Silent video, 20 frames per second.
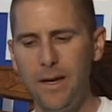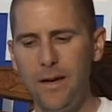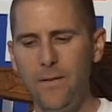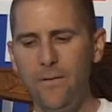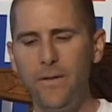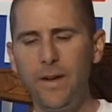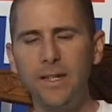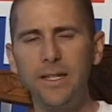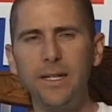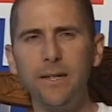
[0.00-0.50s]

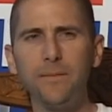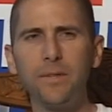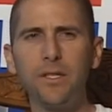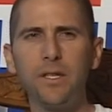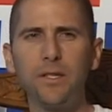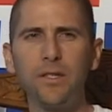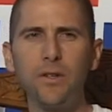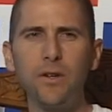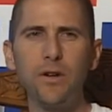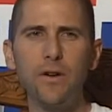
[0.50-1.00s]
Victims
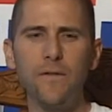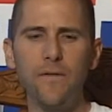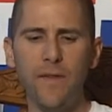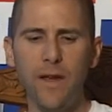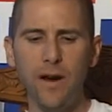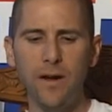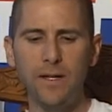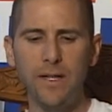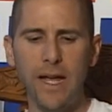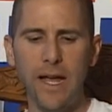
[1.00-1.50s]
deserve
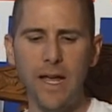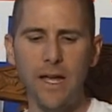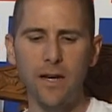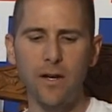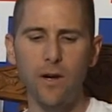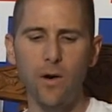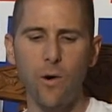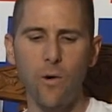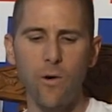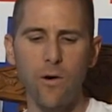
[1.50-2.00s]
their day in
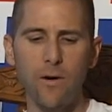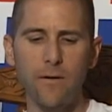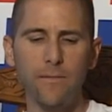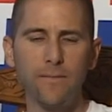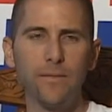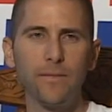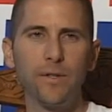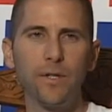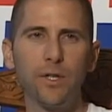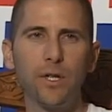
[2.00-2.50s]
court,
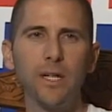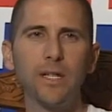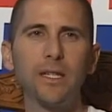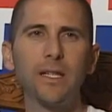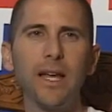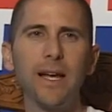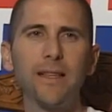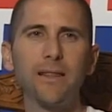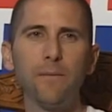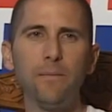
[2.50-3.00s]
just
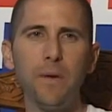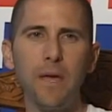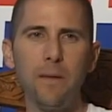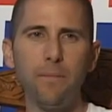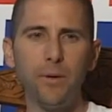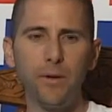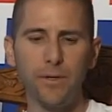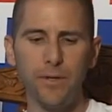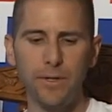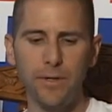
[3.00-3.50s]
like the
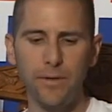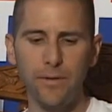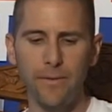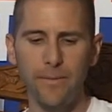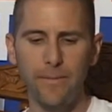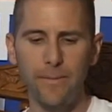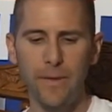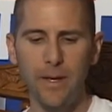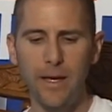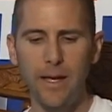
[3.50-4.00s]
people do.
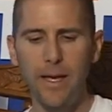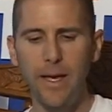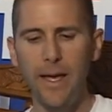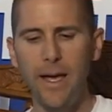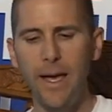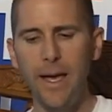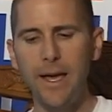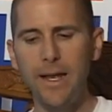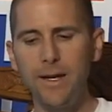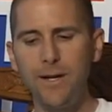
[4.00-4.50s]

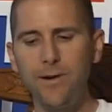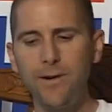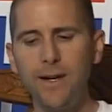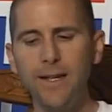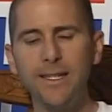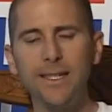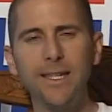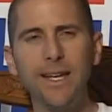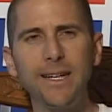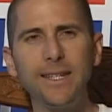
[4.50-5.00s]
And during
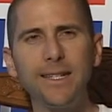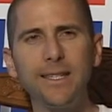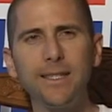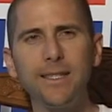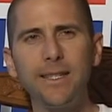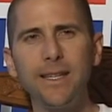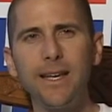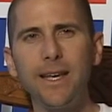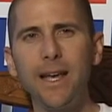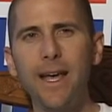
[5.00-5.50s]

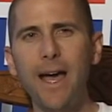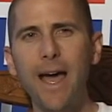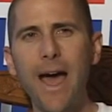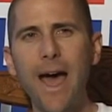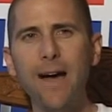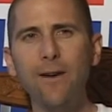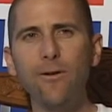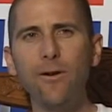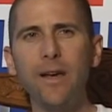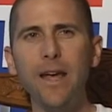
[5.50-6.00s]
sentencing,
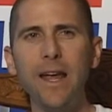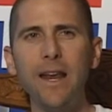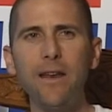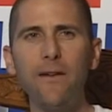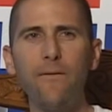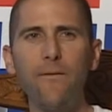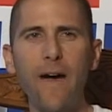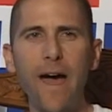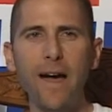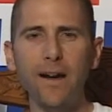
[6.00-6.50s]
aggregating
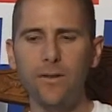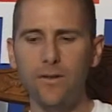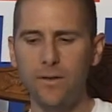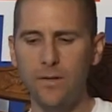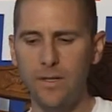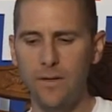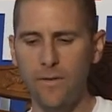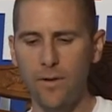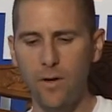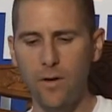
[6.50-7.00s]

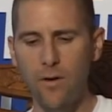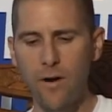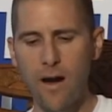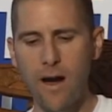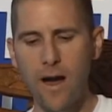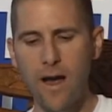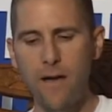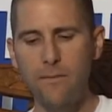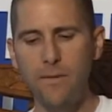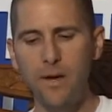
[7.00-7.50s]
factors of the
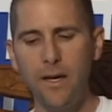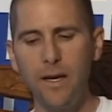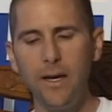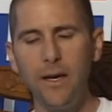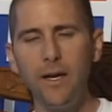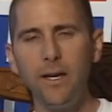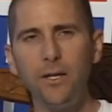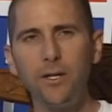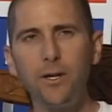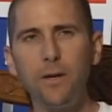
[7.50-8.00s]
crime
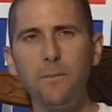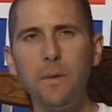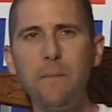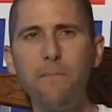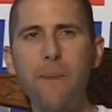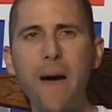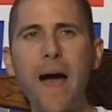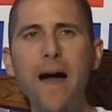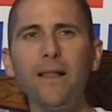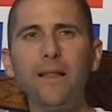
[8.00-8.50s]
should be
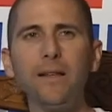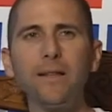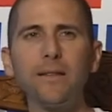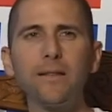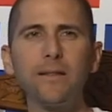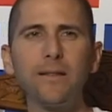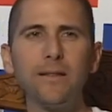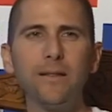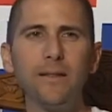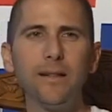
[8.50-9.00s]

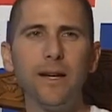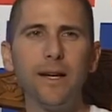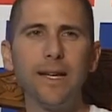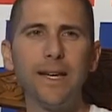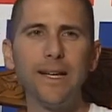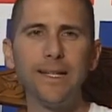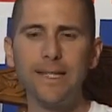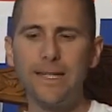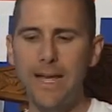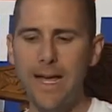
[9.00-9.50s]
balanced
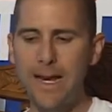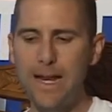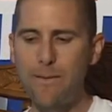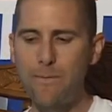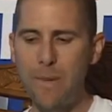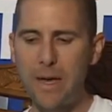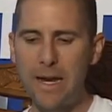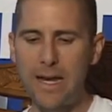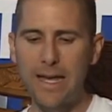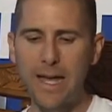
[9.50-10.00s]
against any
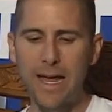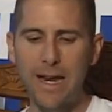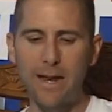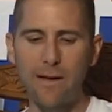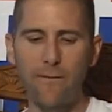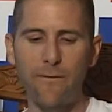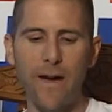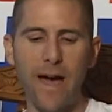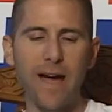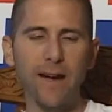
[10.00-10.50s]
mitigating
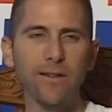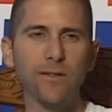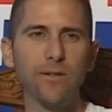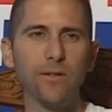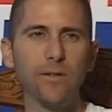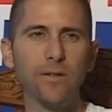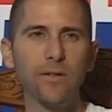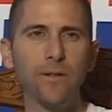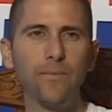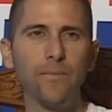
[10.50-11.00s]

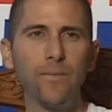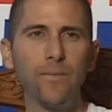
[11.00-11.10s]
factors